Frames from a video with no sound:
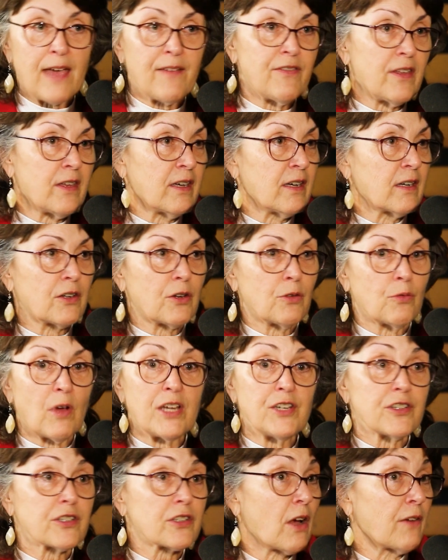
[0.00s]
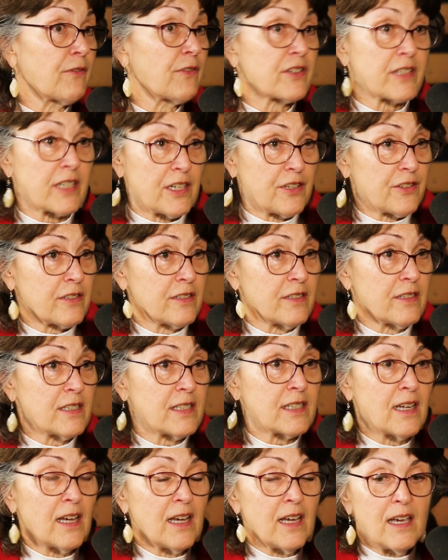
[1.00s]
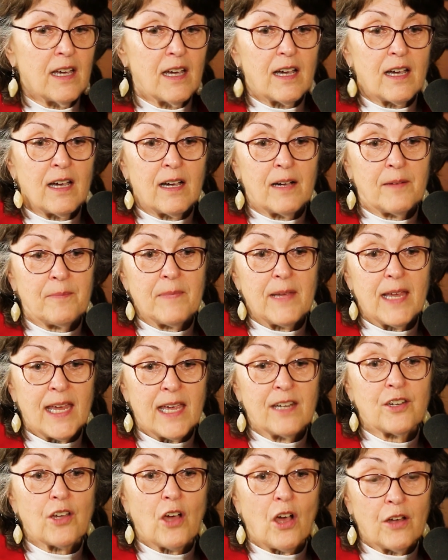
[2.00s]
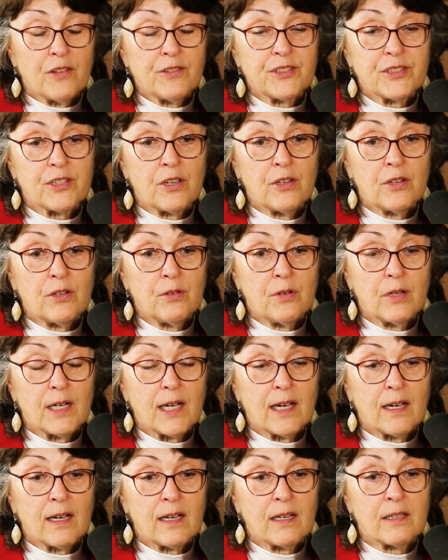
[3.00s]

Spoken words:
have the courageous conversations, and also